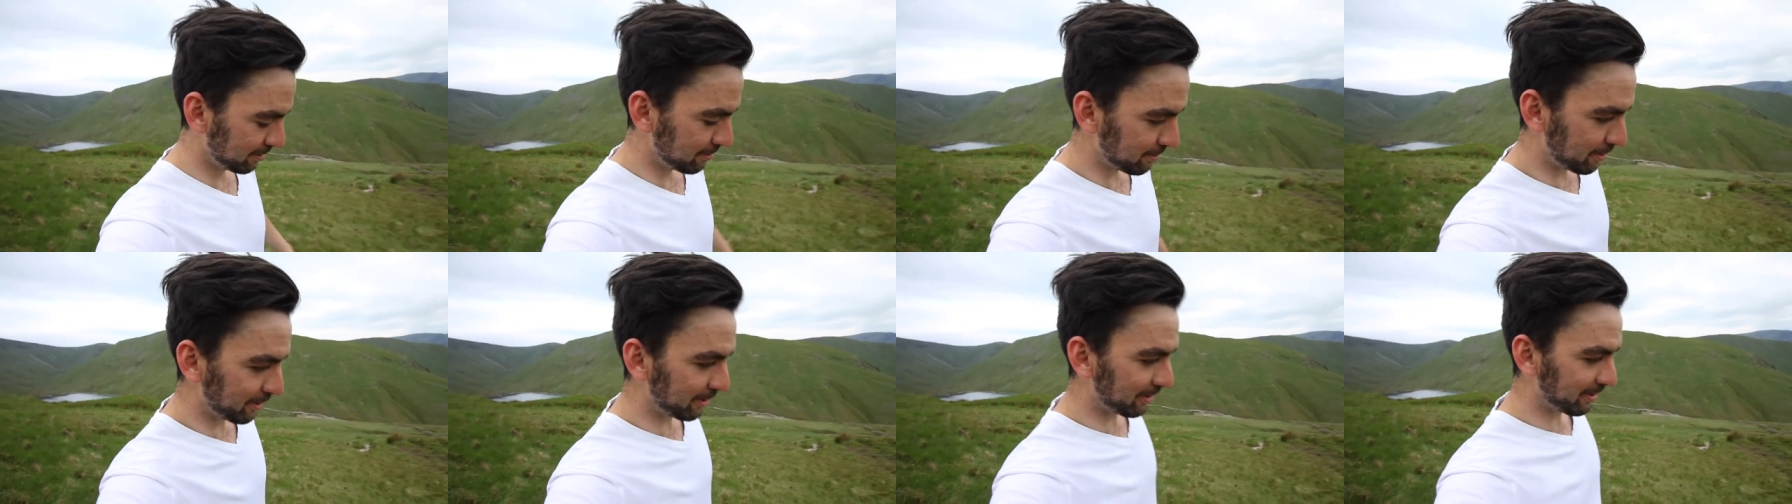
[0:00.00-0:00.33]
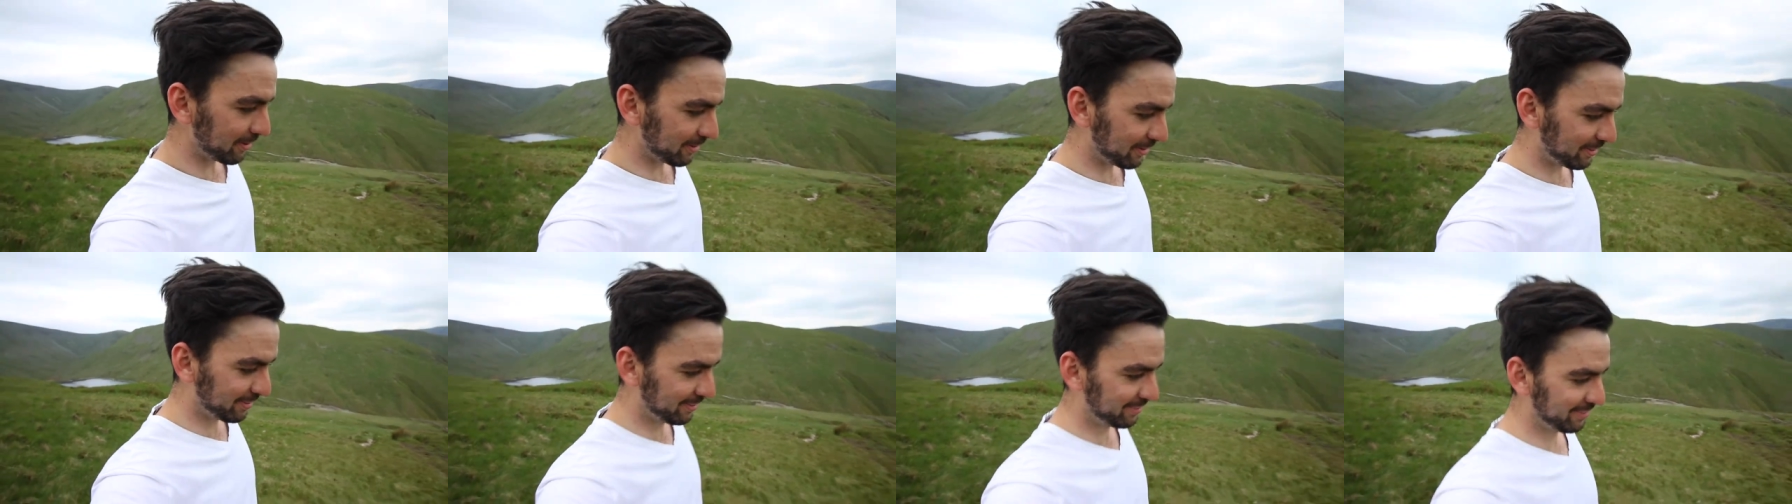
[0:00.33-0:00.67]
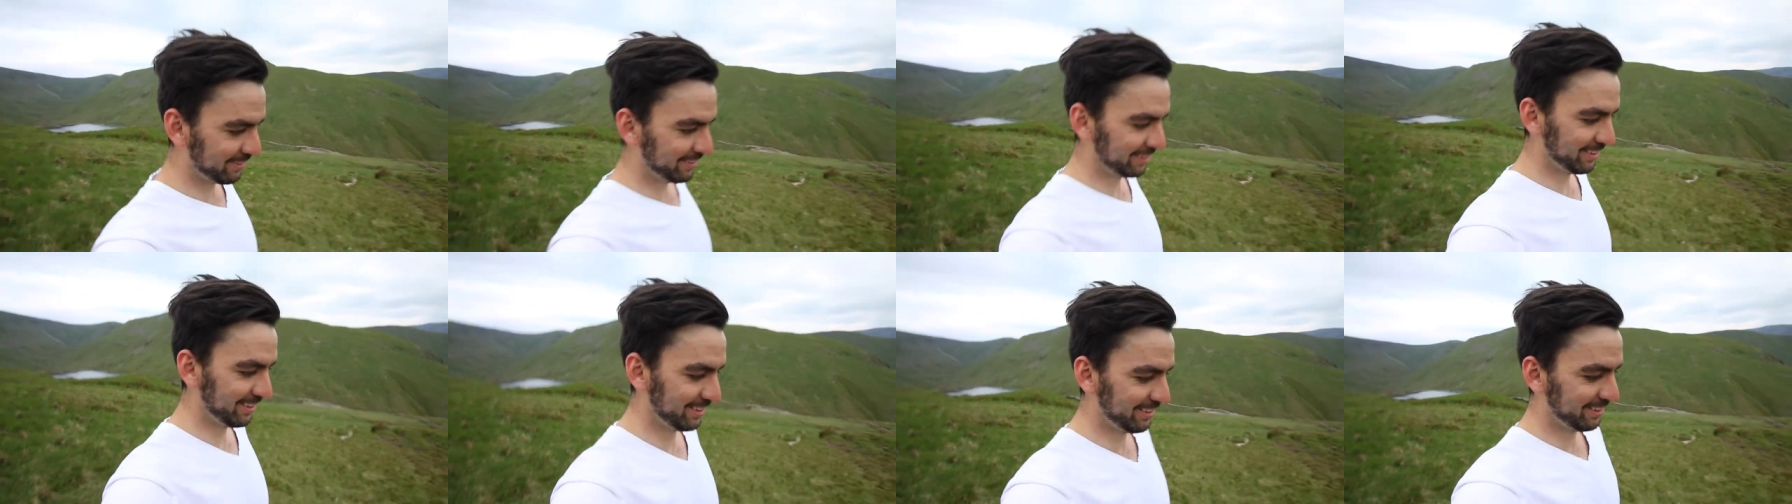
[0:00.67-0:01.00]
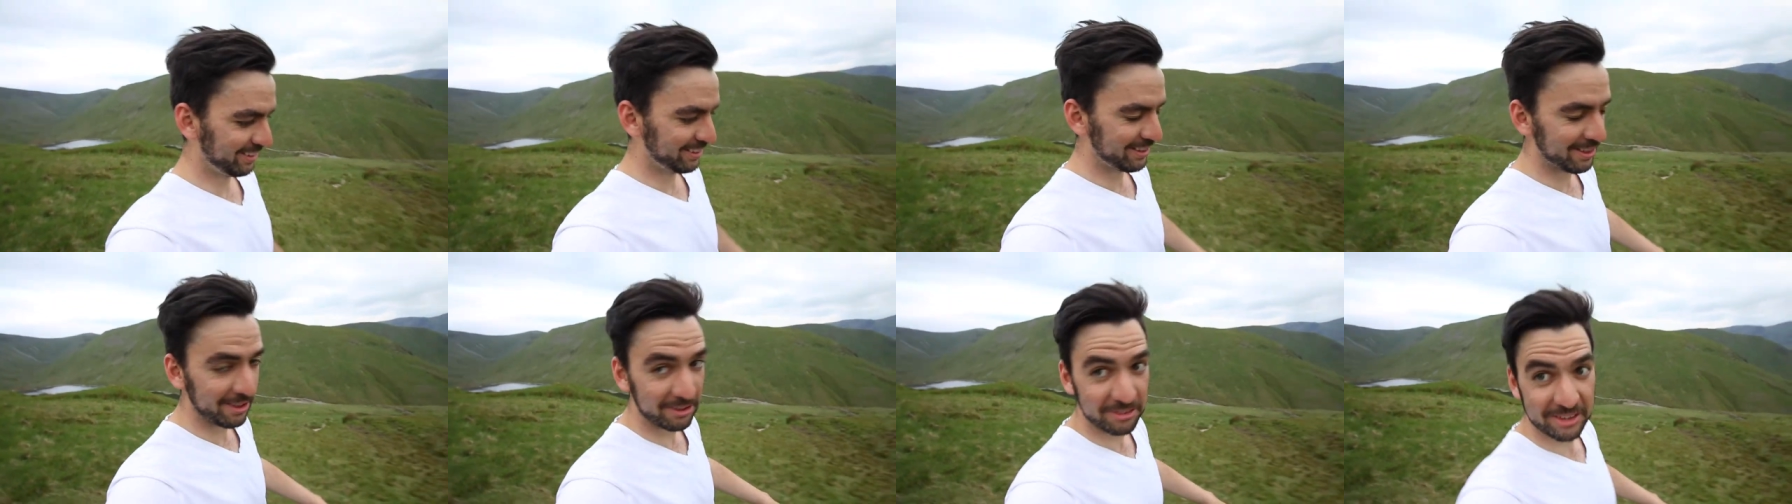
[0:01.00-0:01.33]
But
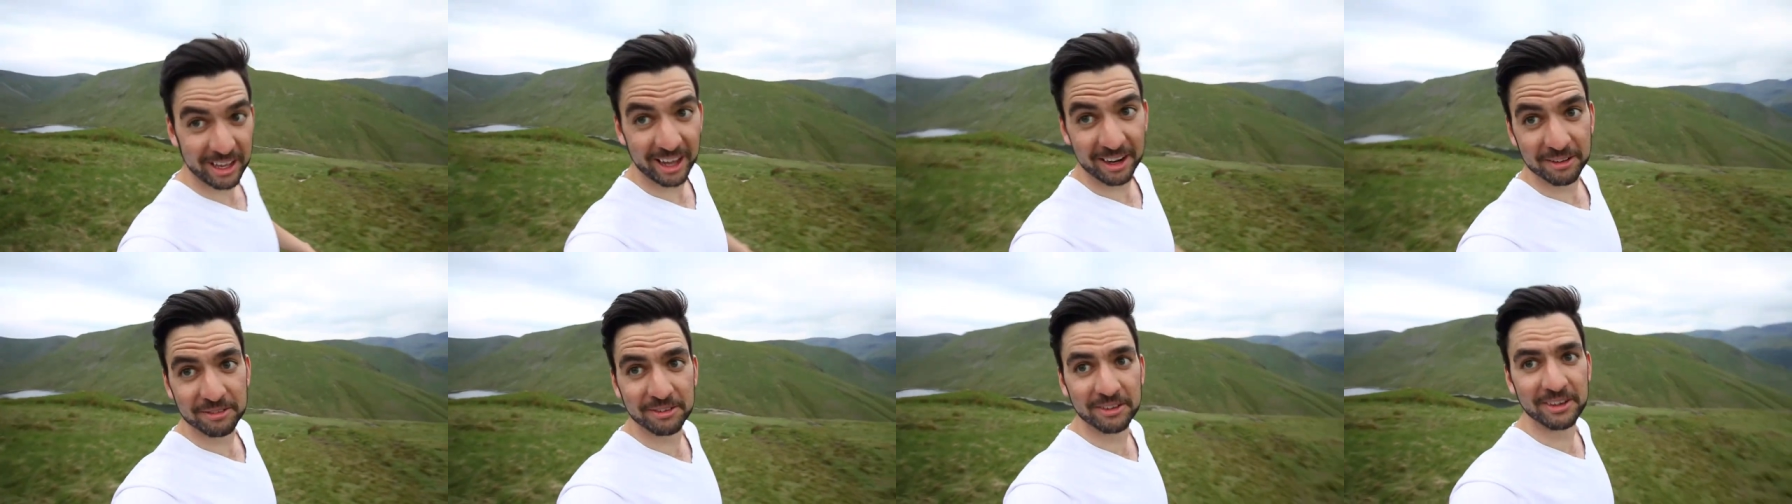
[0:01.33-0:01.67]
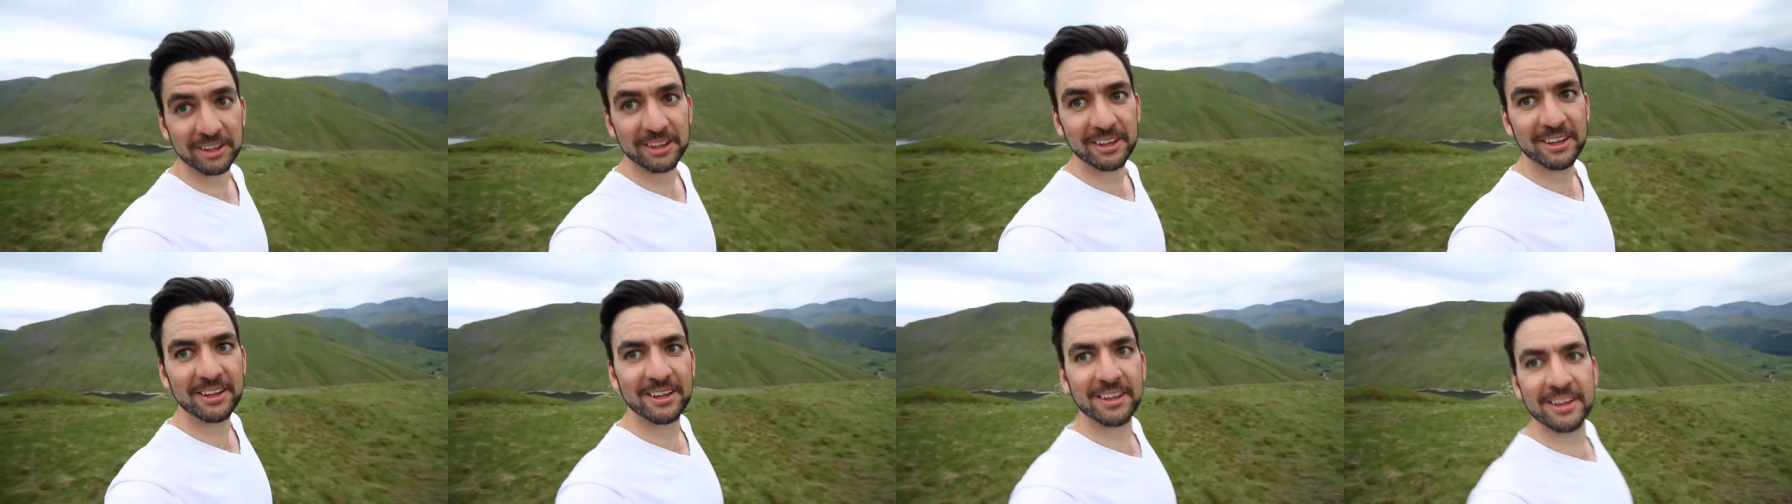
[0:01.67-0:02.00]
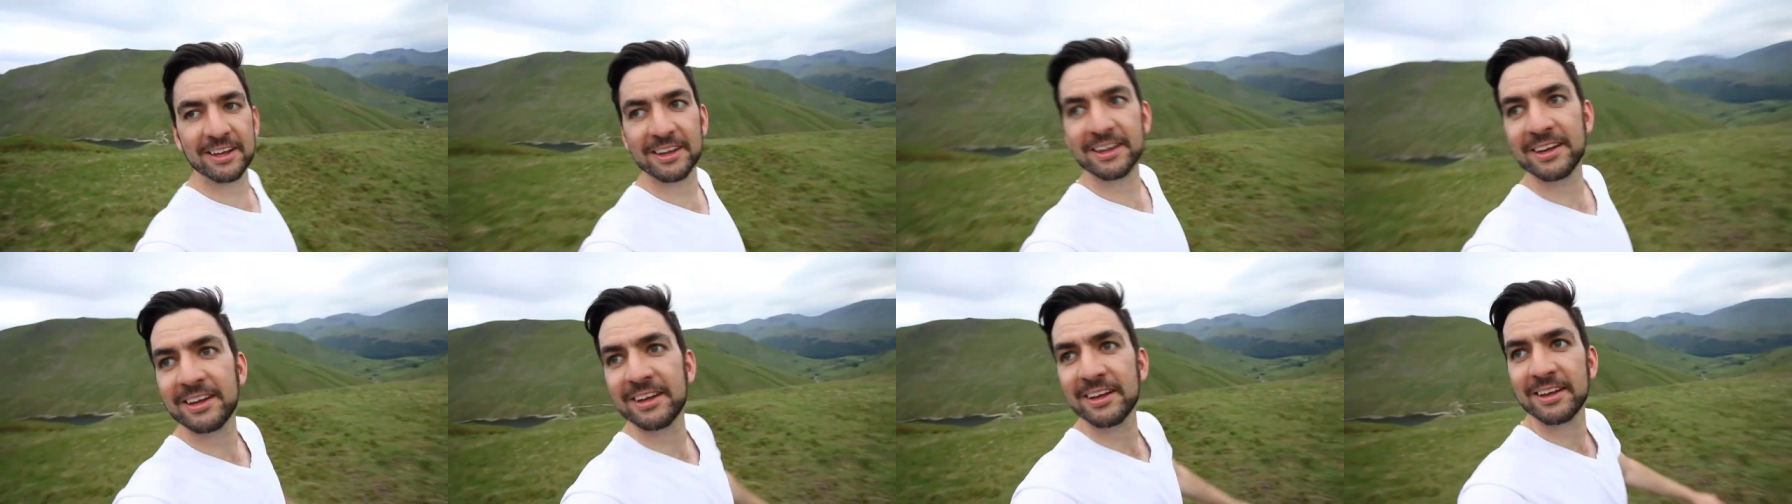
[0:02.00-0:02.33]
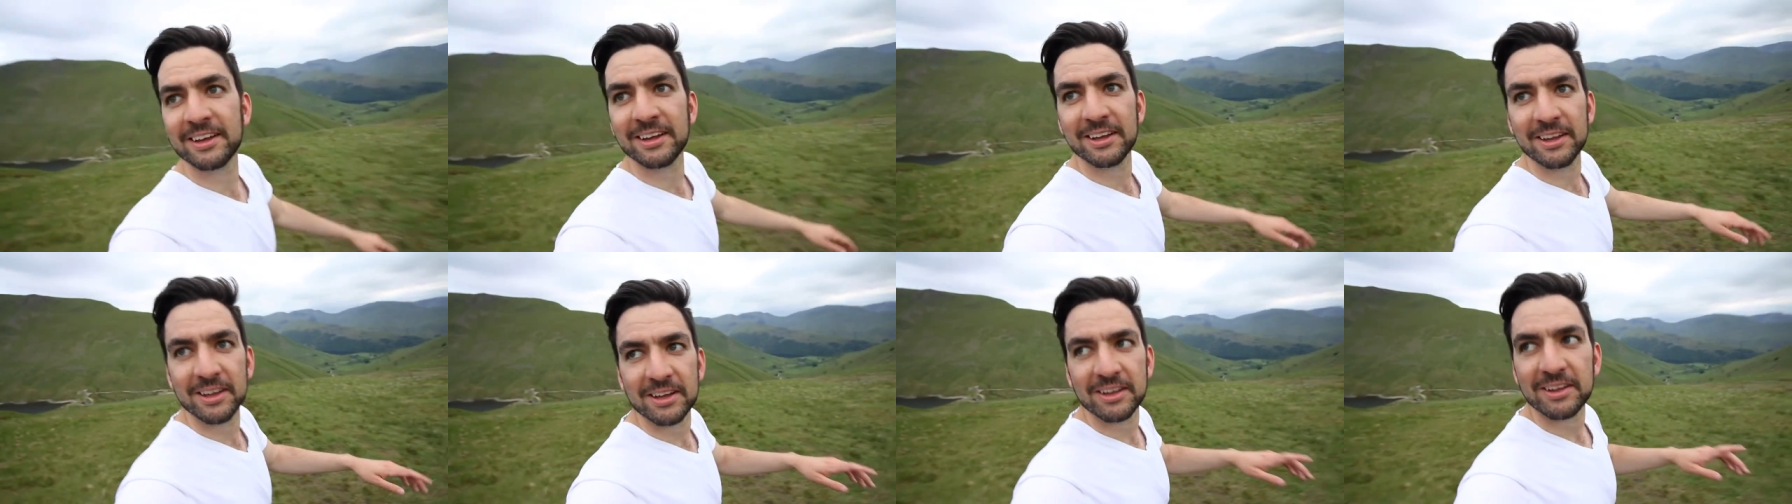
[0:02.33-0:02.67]
that was kind of funny.
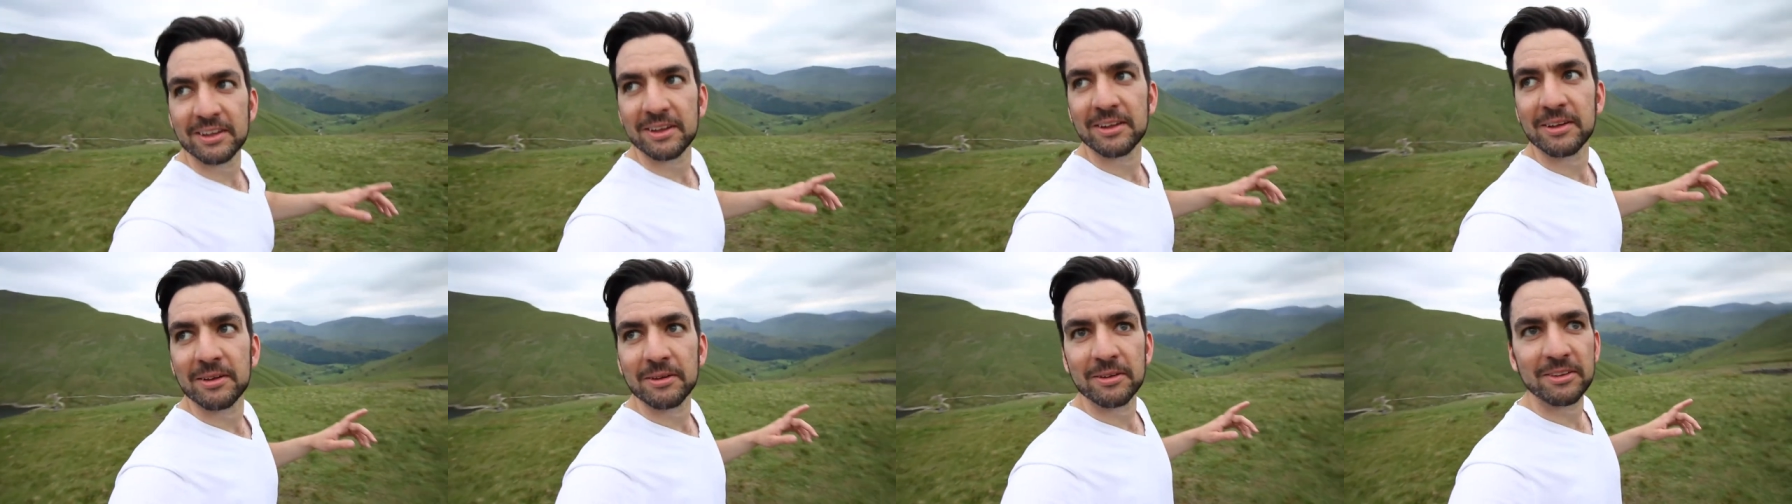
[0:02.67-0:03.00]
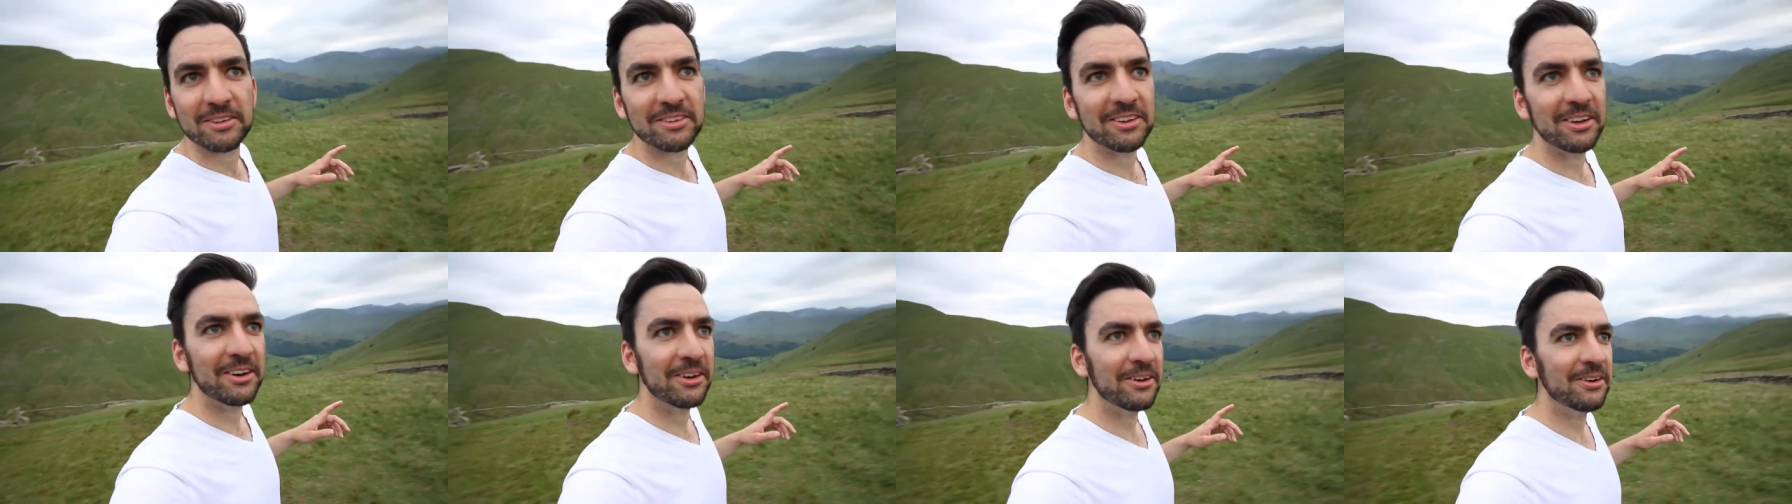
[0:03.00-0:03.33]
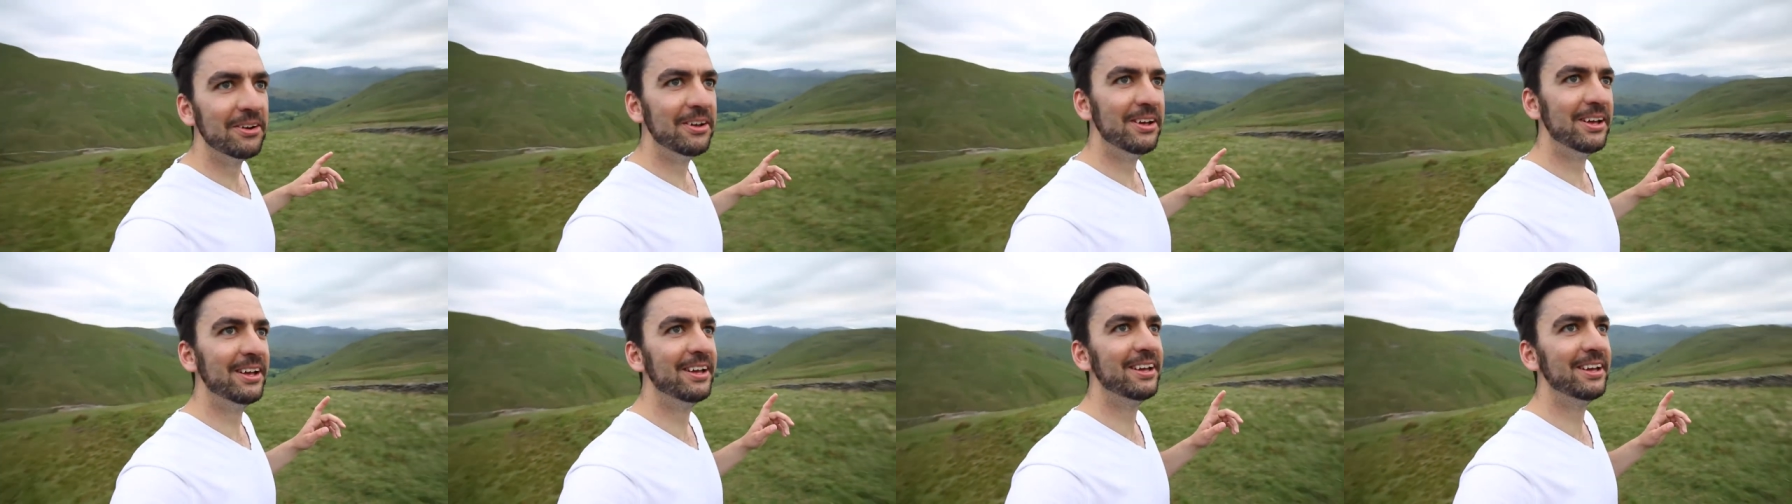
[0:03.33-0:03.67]
So